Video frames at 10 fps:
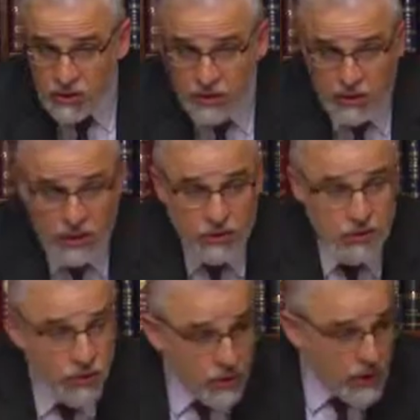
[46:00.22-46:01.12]
is
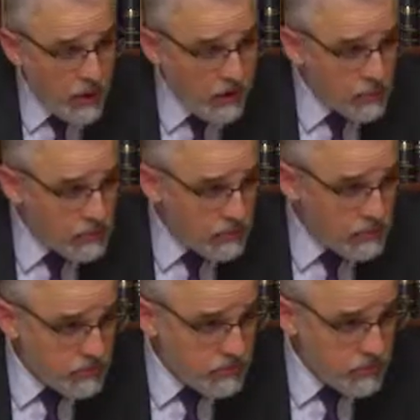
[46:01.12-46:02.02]
Dr. Nordau,
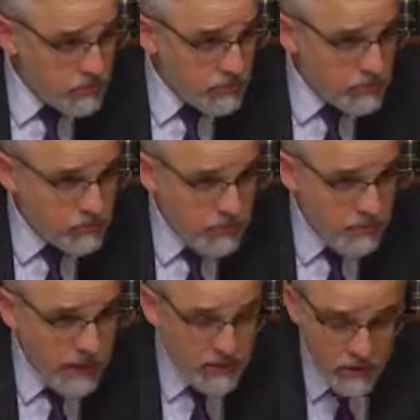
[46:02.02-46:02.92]

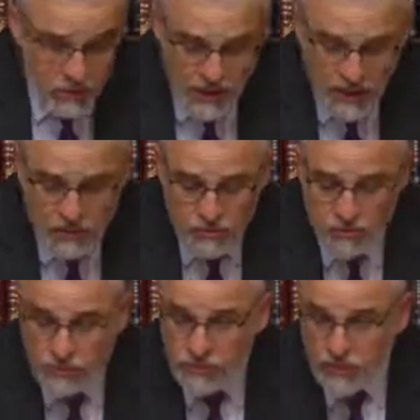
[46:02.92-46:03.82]
Max Nordau,
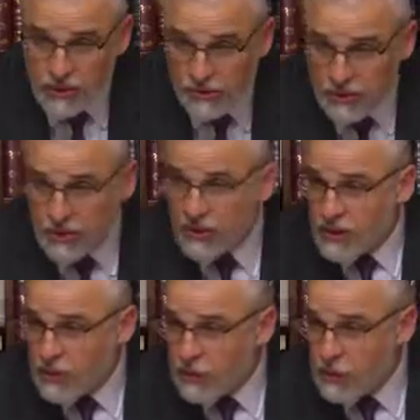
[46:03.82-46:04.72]
a very
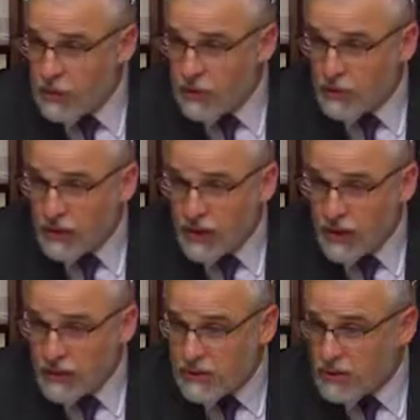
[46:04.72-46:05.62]
significant religious
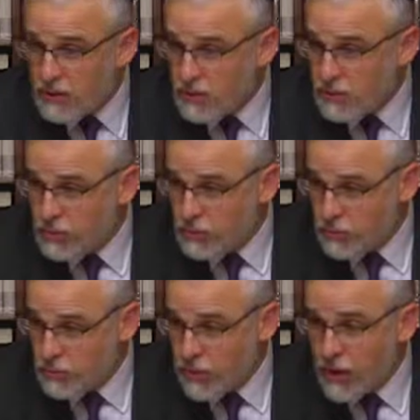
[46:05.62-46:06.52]
Zionist who
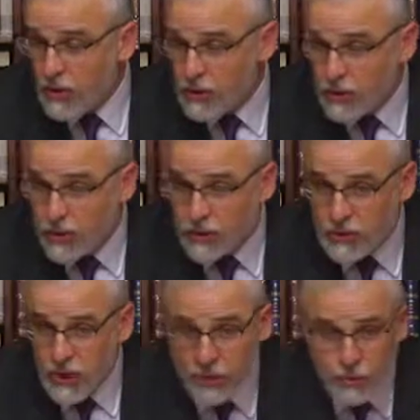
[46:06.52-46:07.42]
partnered with
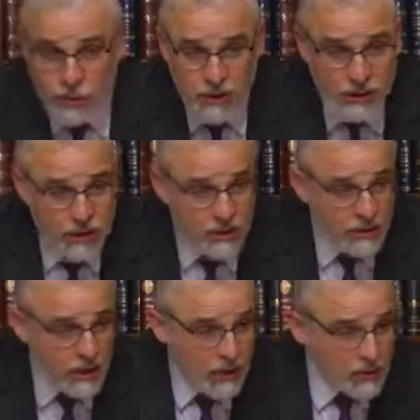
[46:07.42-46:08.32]
Herzl ultimately in
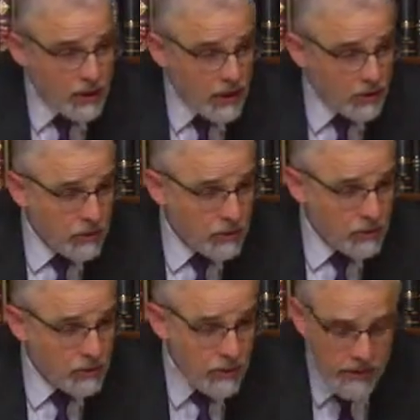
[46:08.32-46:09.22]
the Zionist Congress.
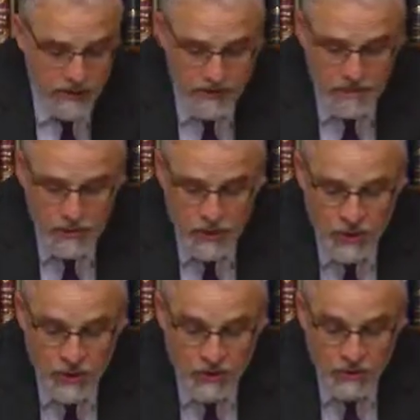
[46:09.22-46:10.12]

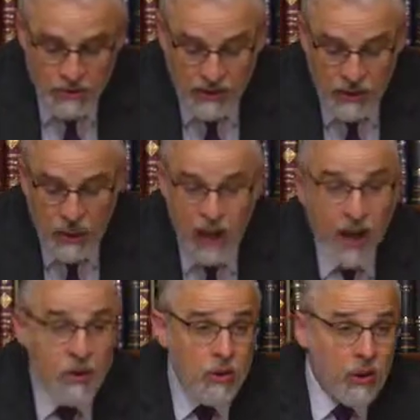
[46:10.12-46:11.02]
V'zeh
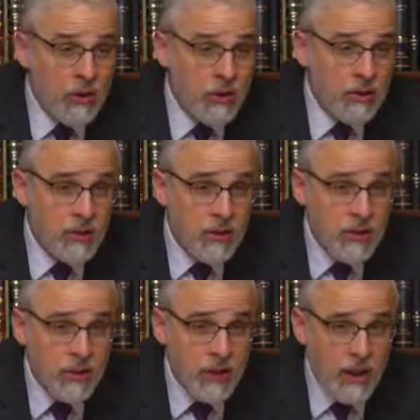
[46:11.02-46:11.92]
ha'achrein,
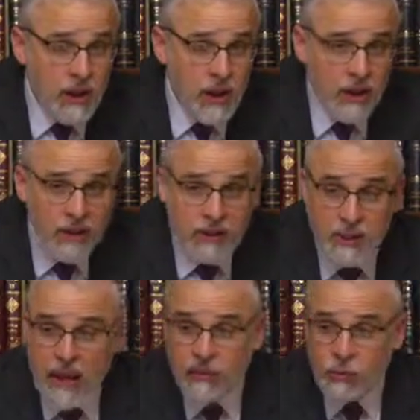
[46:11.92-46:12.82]
and this
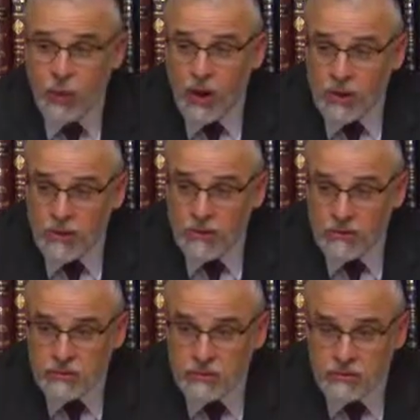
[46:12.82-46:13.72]
last one,
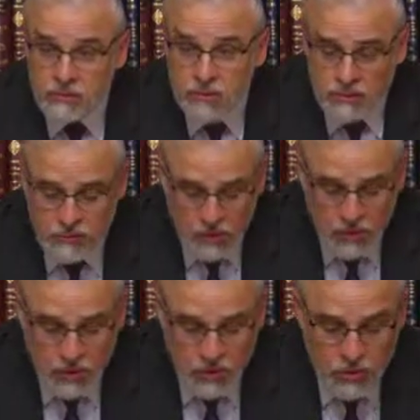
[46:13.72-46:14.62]

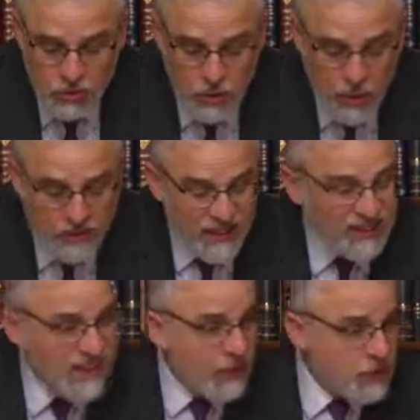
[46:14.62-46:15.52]
hu
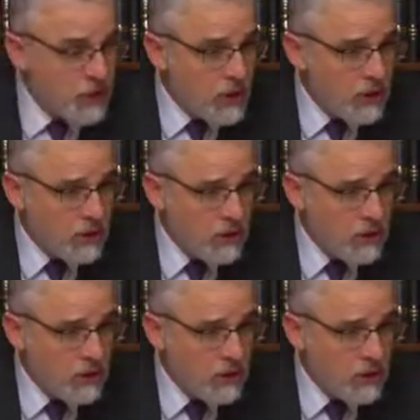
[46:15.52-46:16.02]
to'avas nafshi,